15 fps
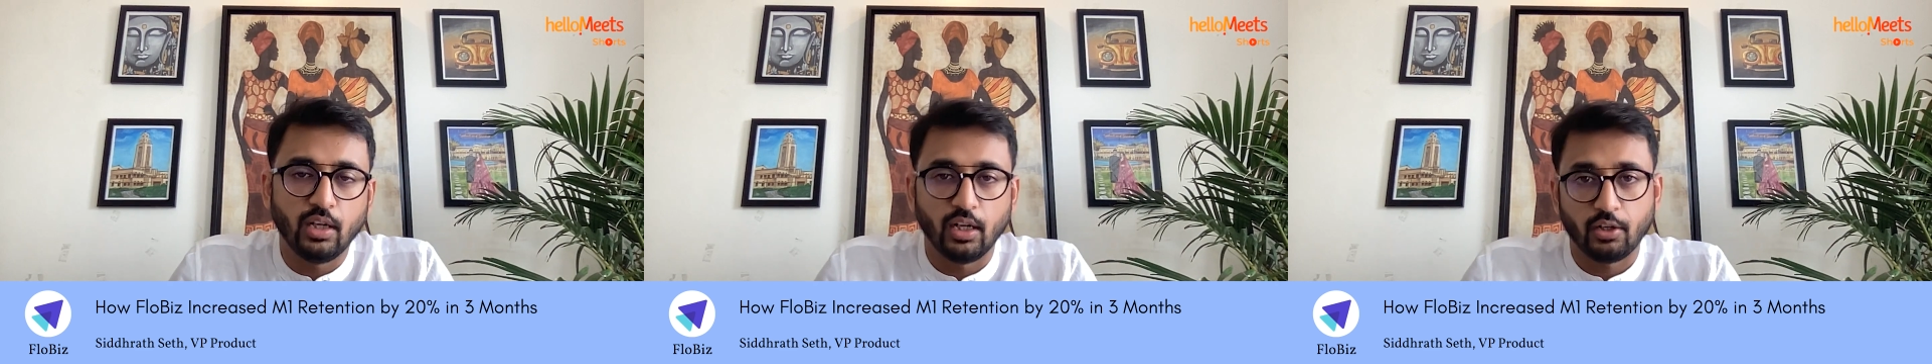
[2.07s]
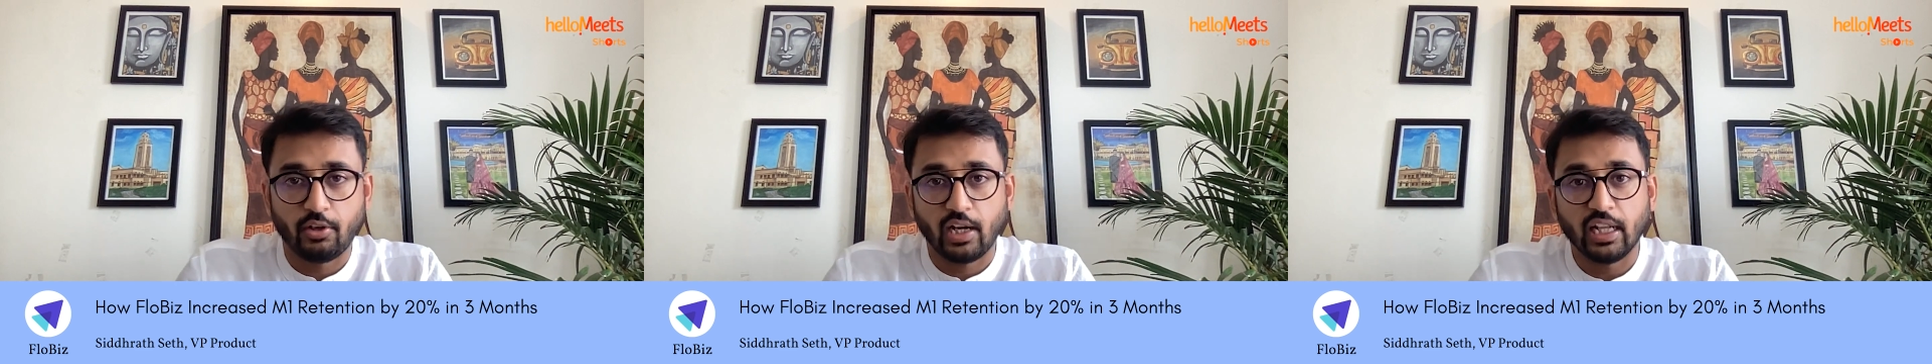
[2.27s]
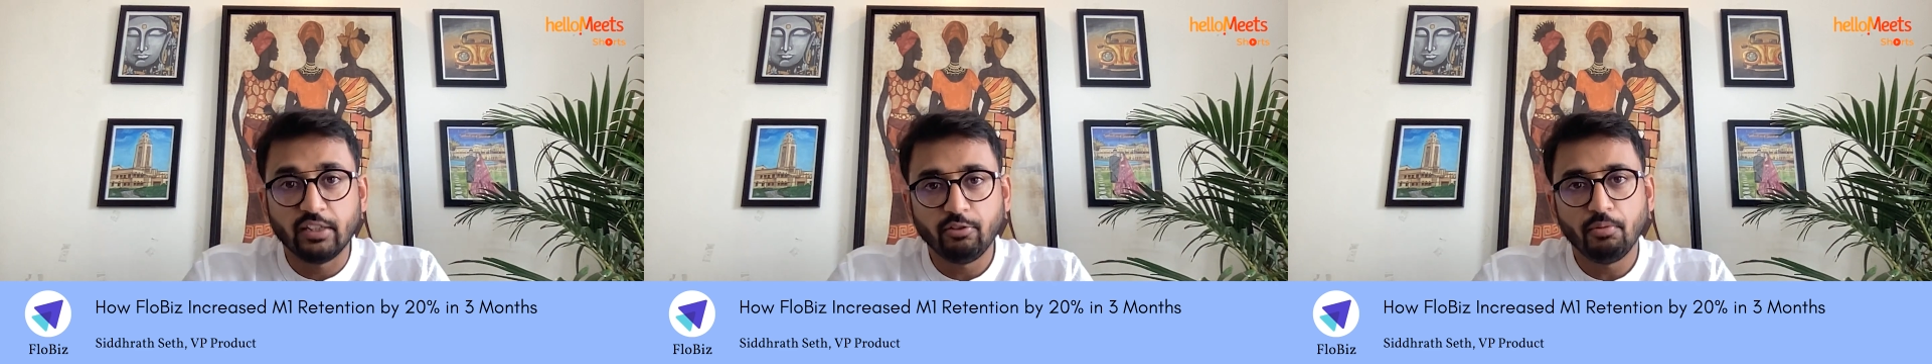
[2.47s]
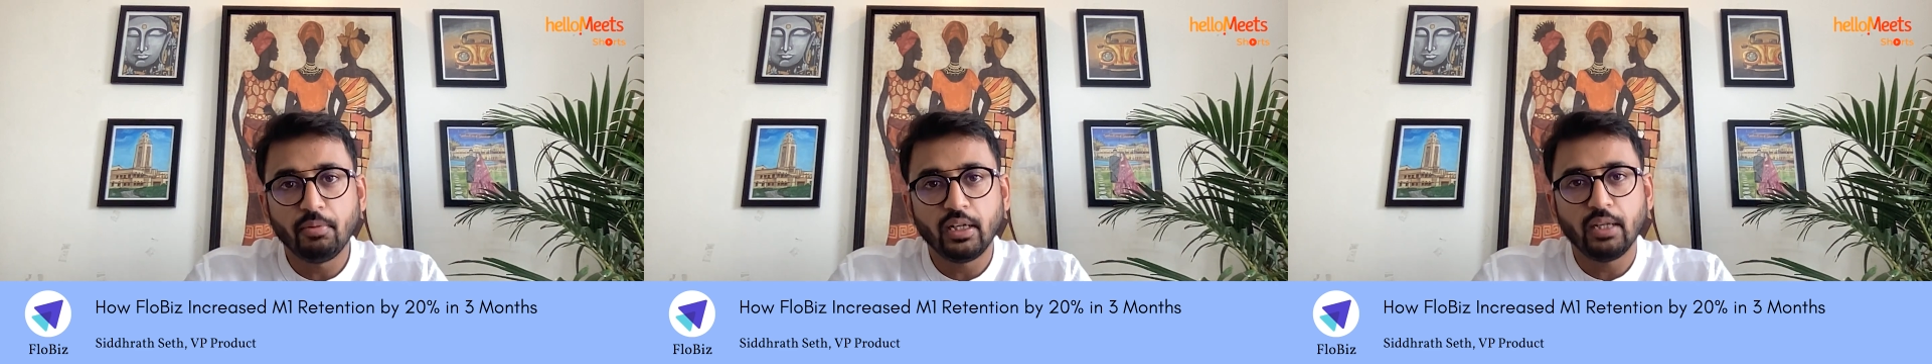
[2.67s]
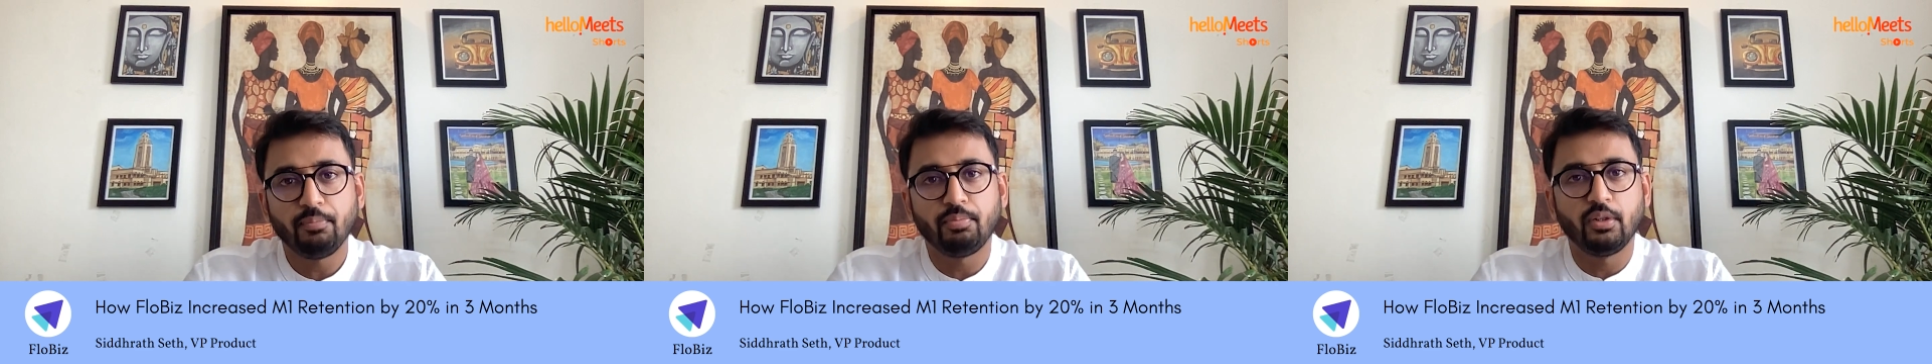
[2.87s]
a
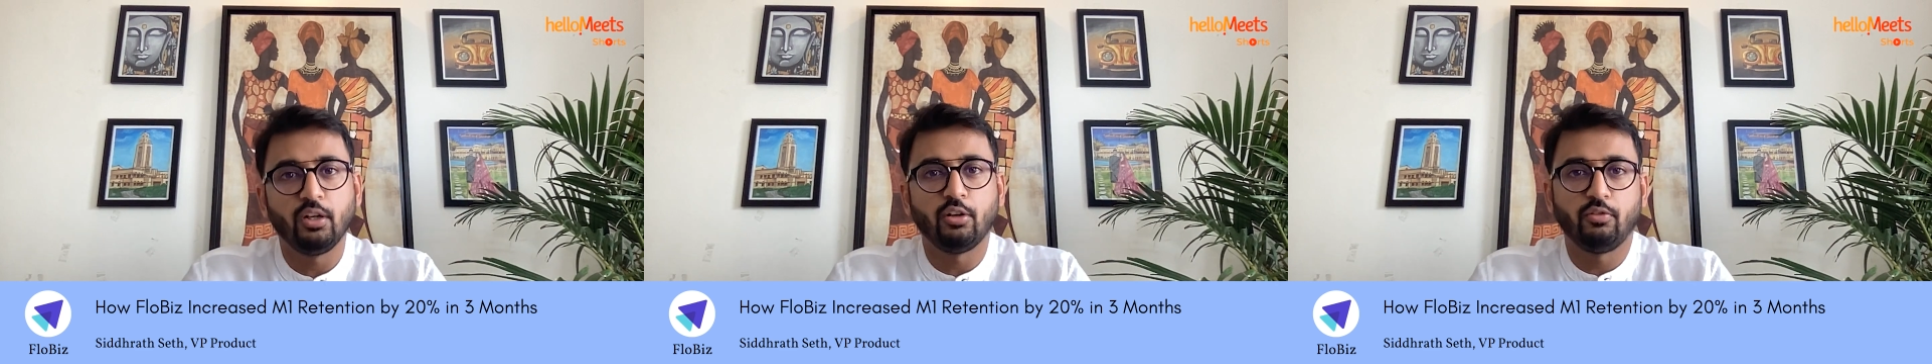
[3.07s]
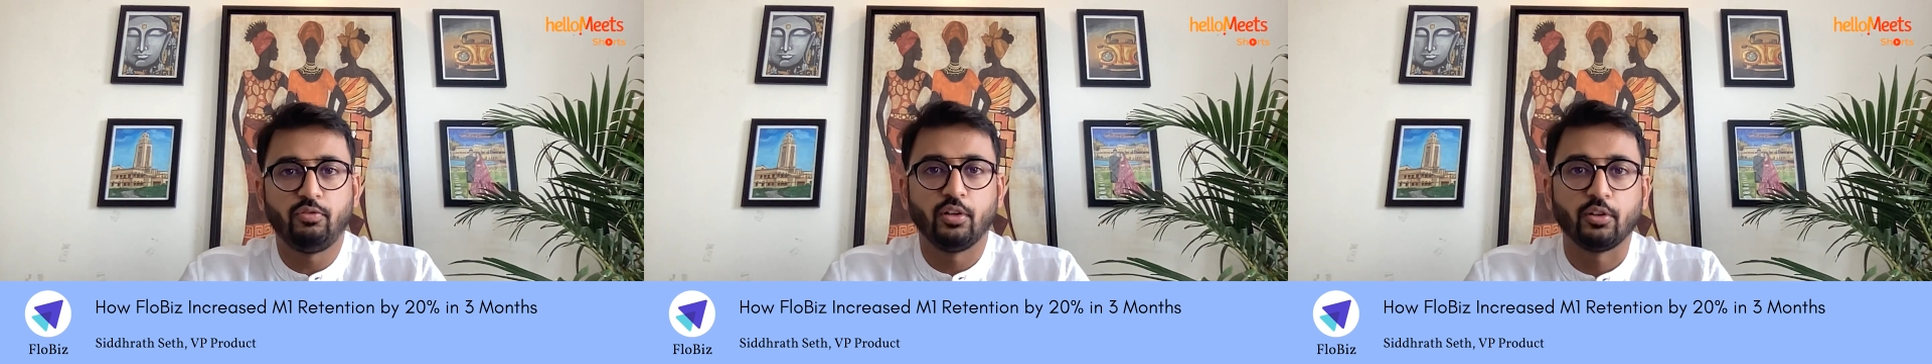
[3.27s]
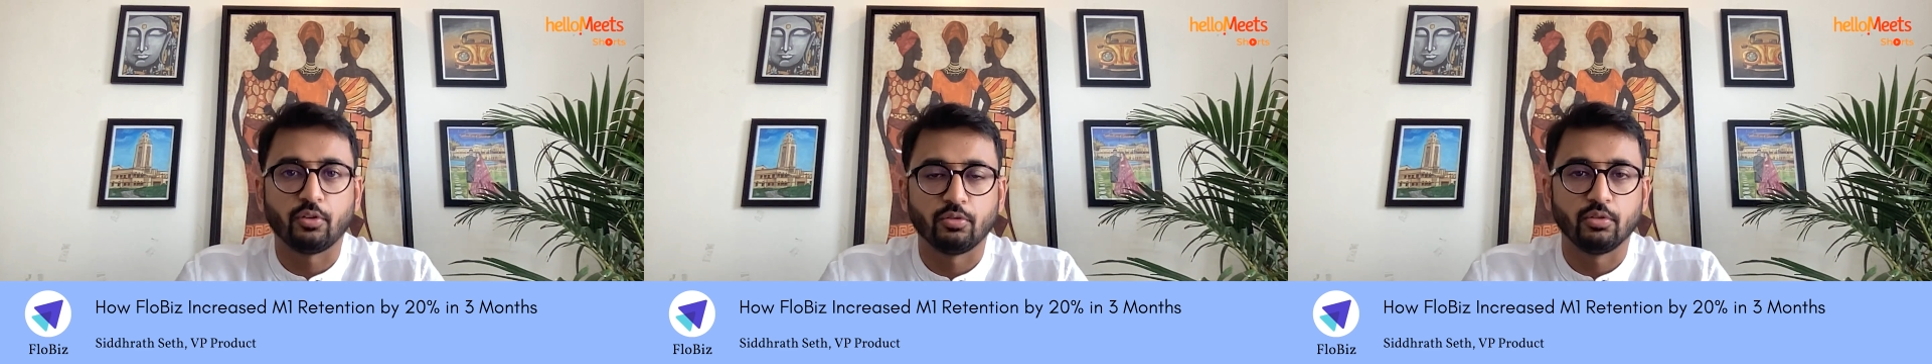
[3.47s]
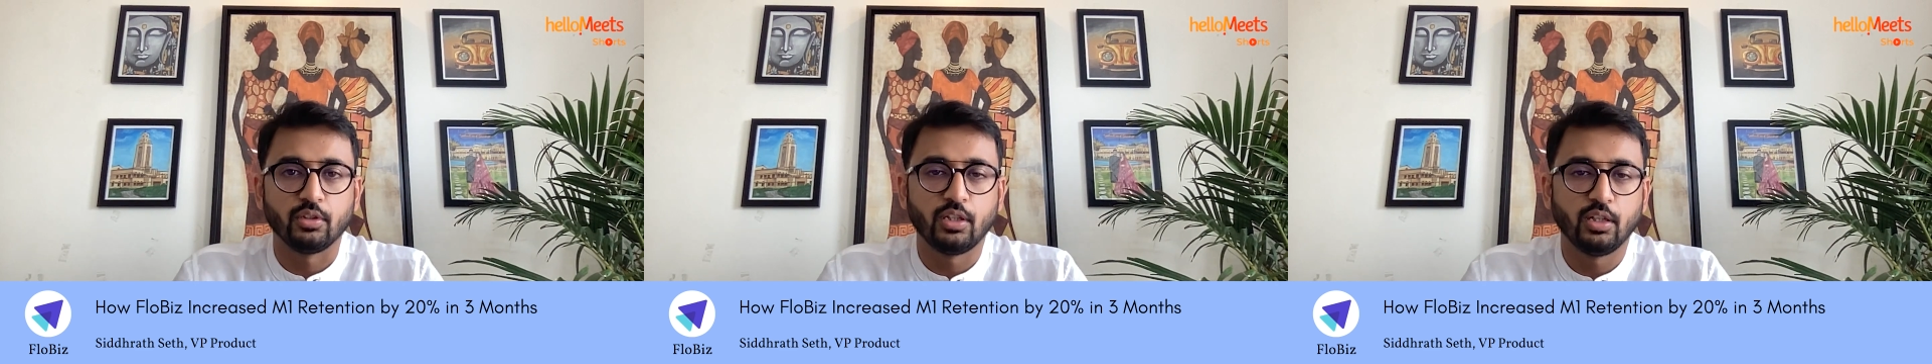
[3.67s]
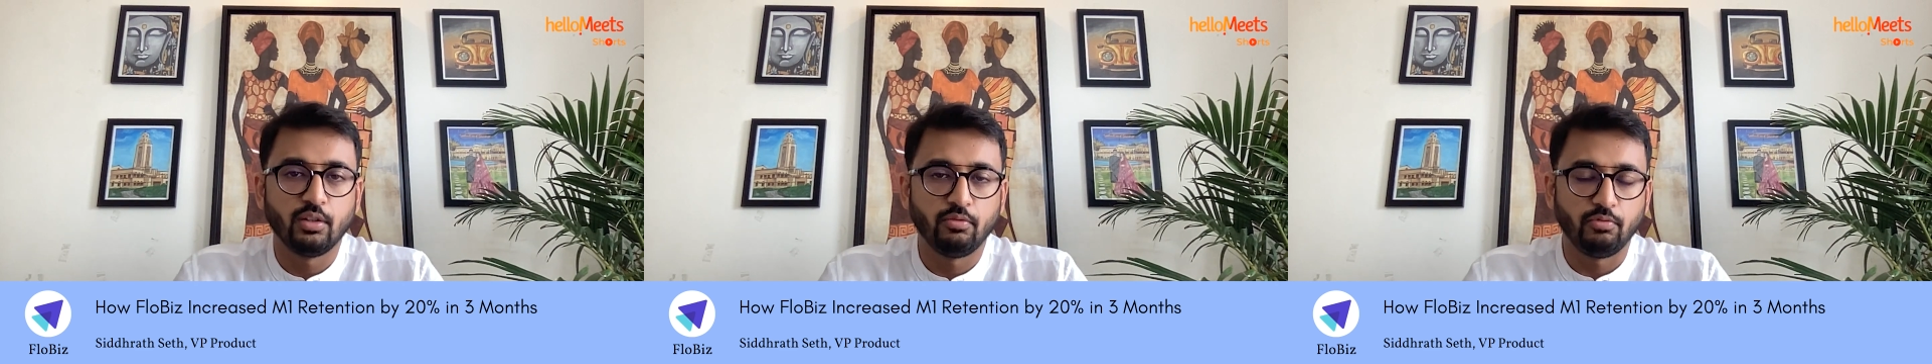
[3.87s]
transformative period of our growth